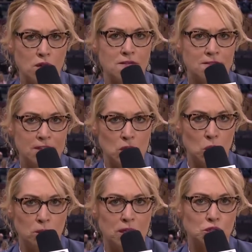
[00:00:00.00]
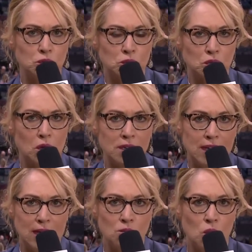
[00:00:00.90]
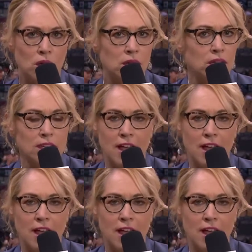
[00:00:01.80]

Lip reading: on film that you saw in game one,